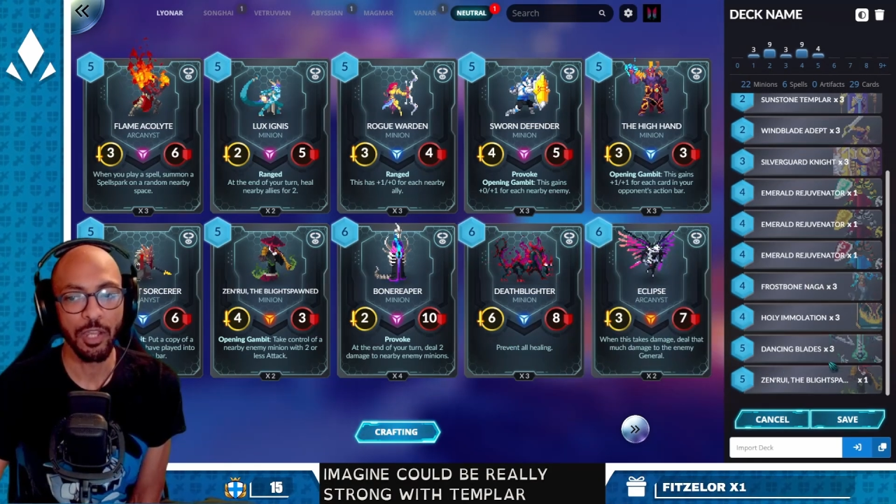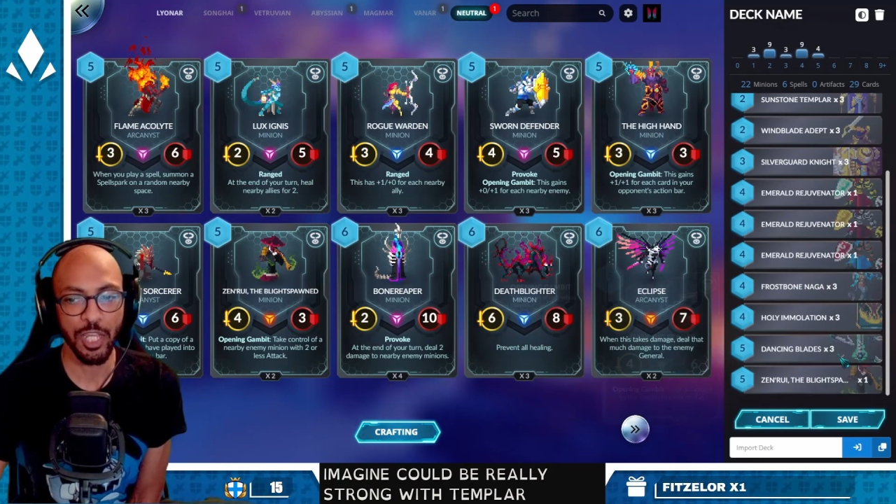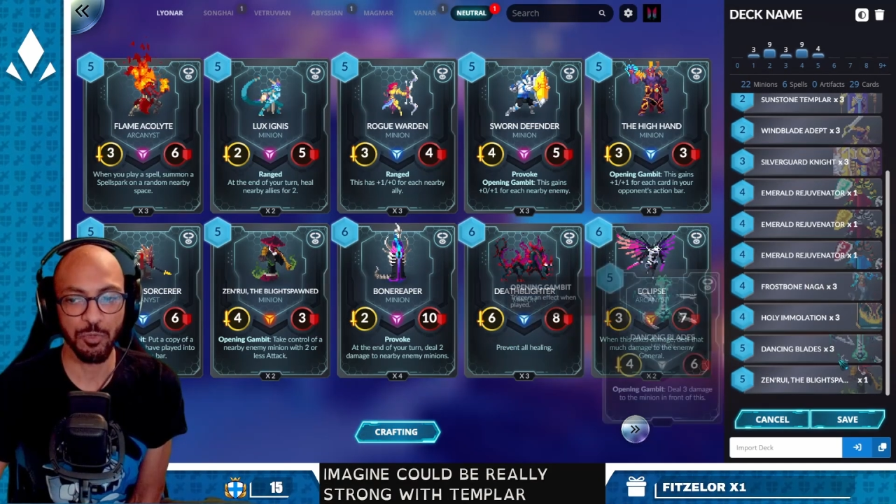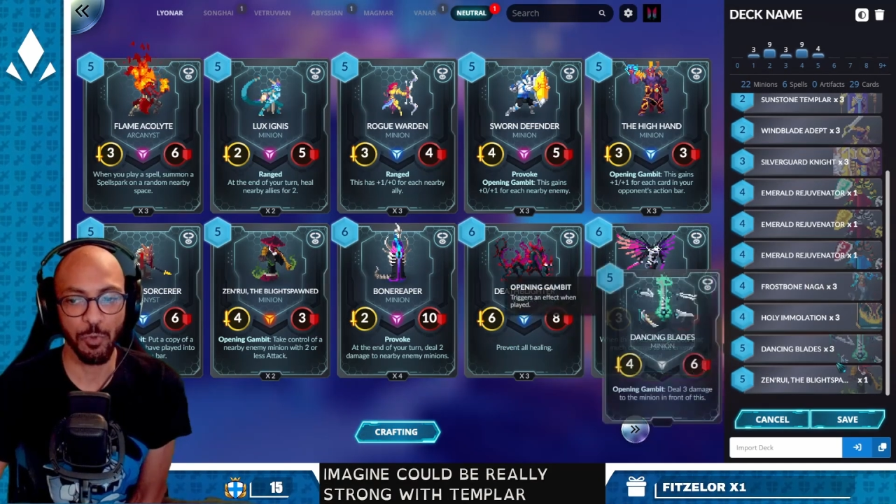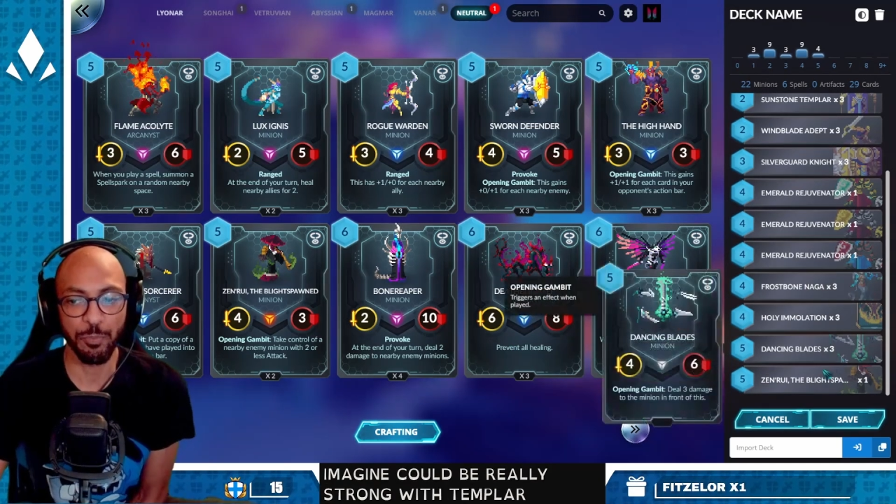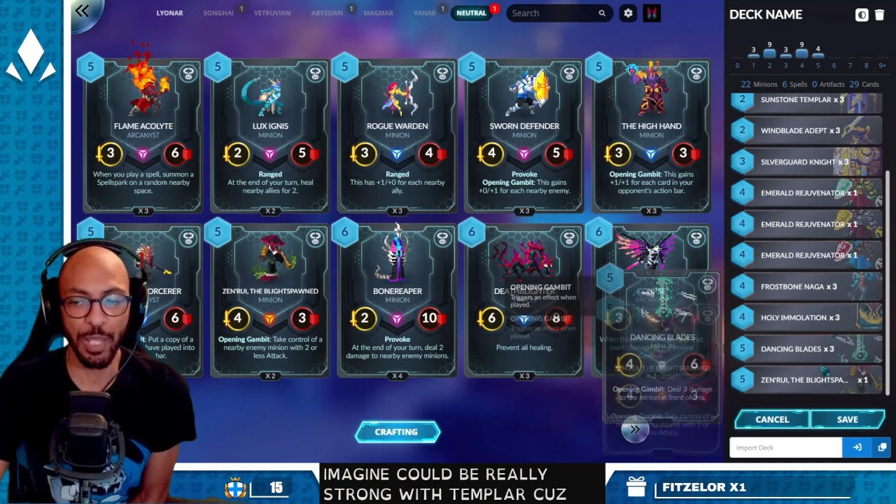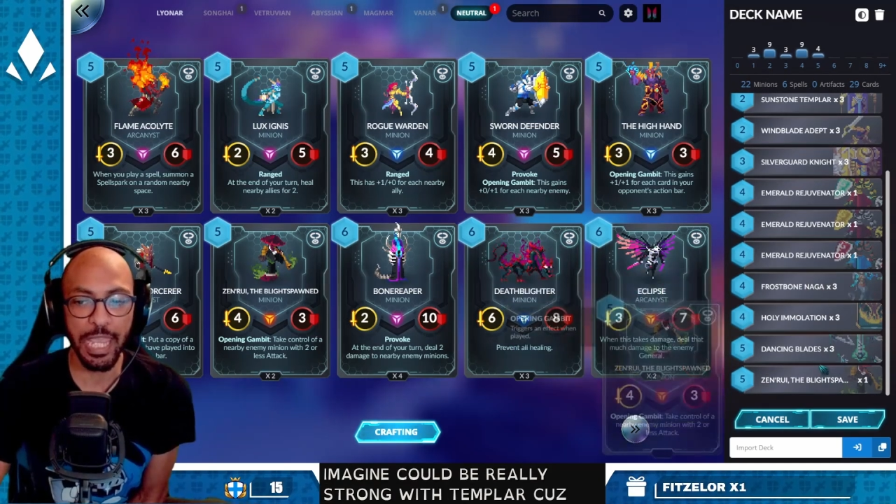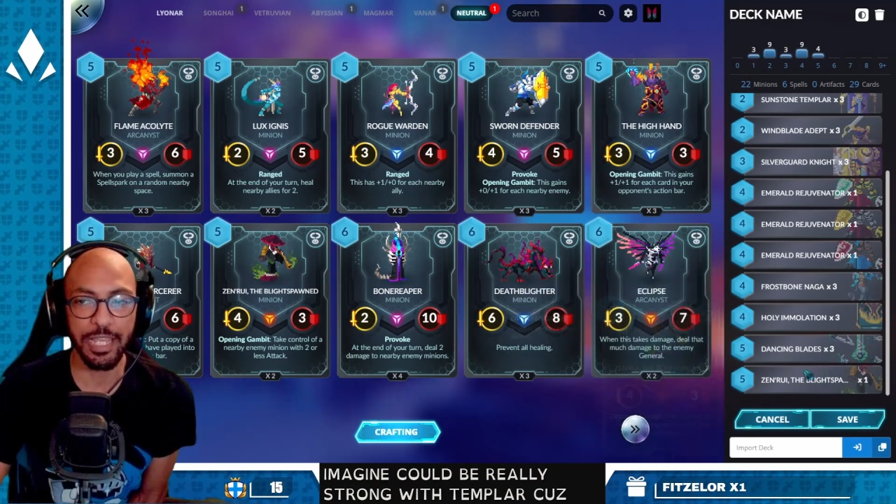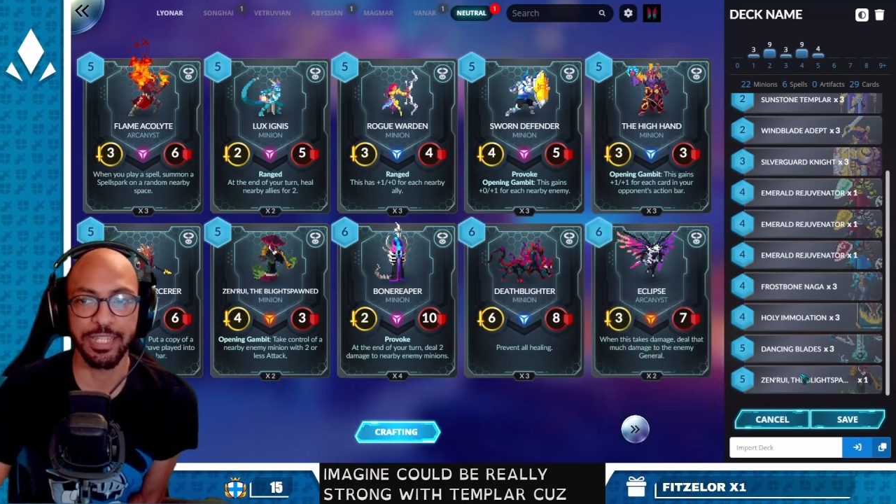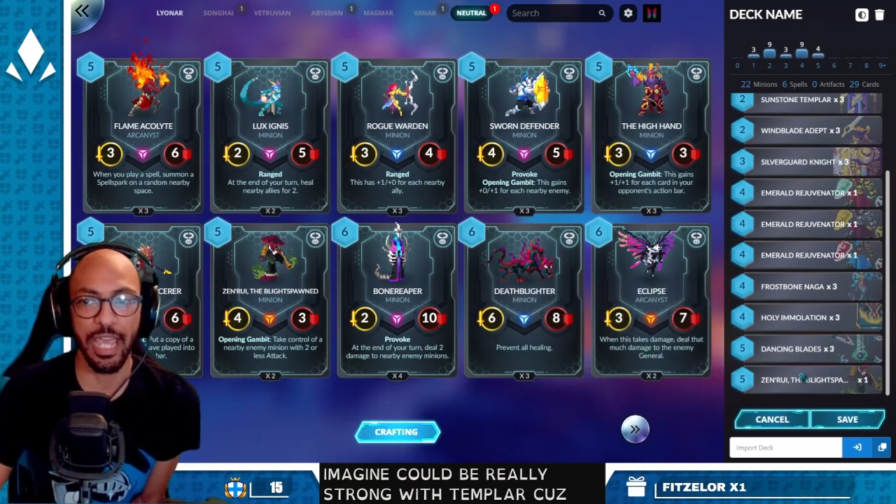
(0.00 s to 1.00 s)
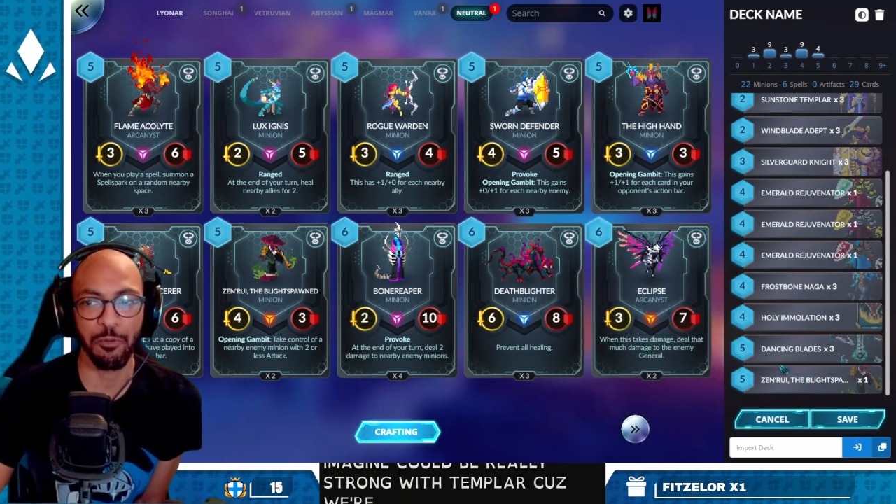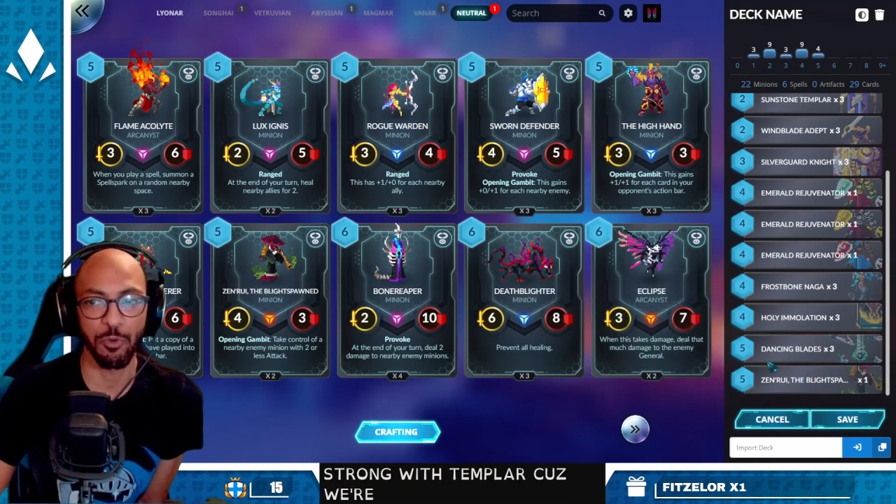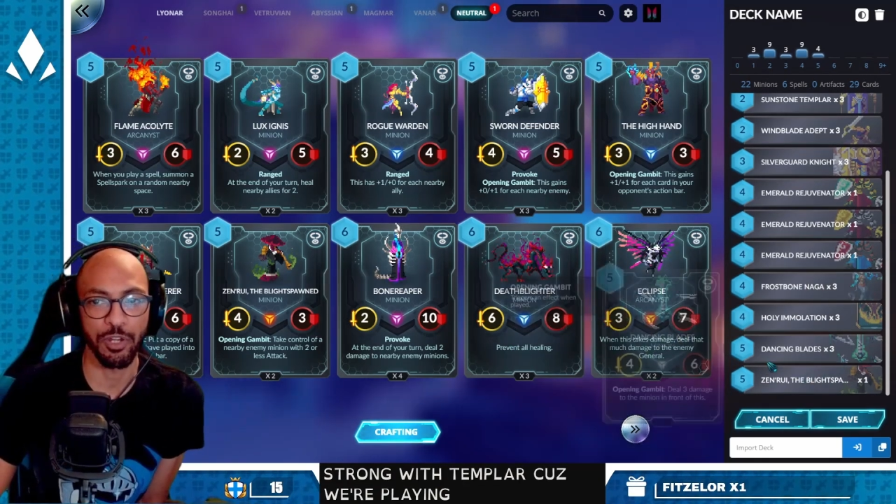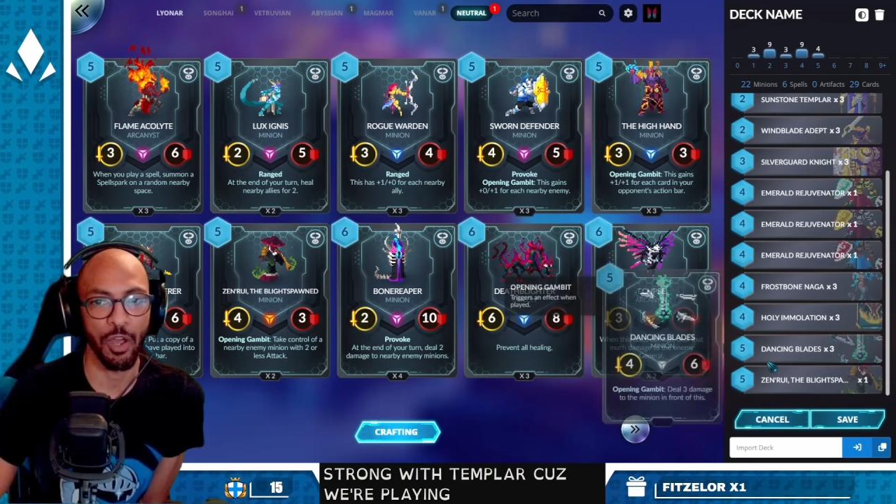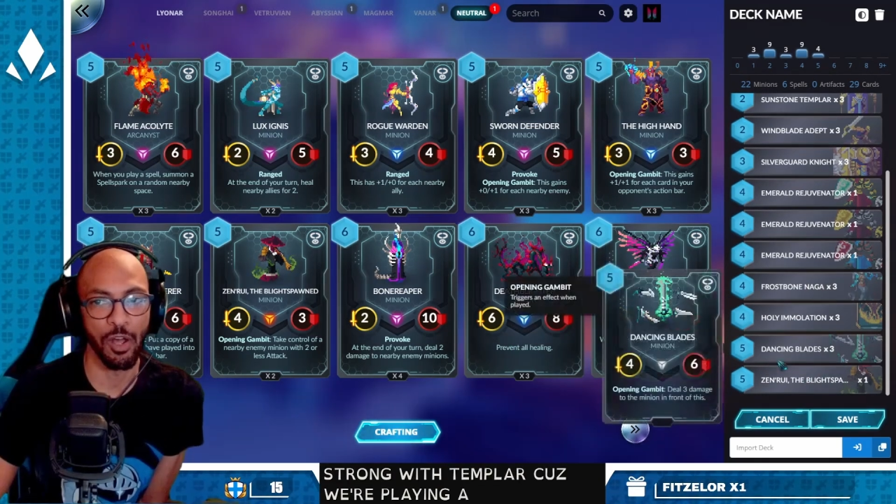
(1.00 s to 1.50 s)
Because we're playing a deck
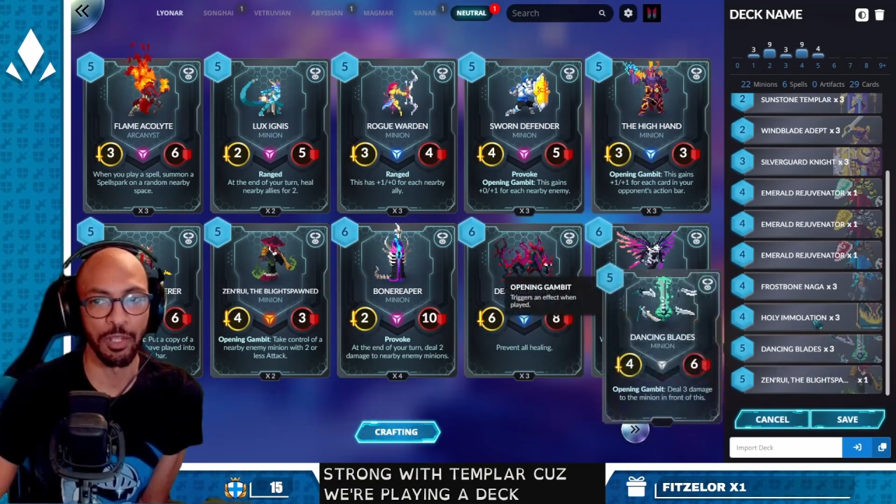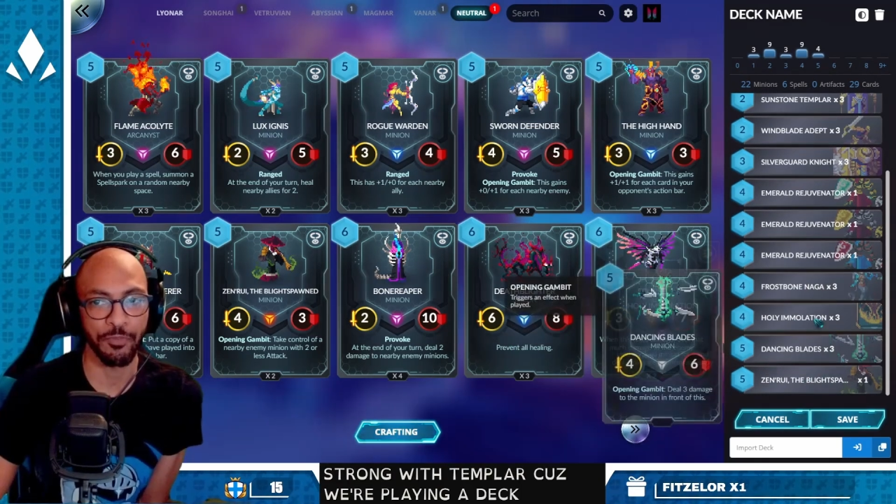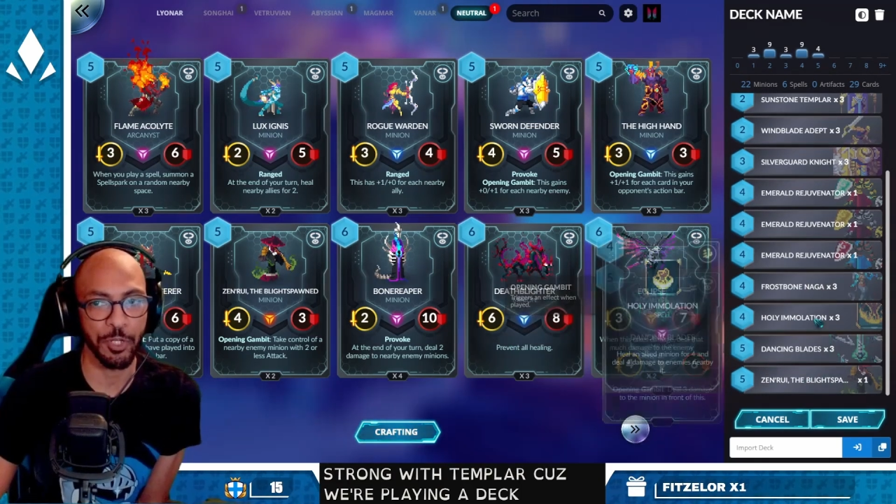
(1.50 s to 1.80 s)
where all of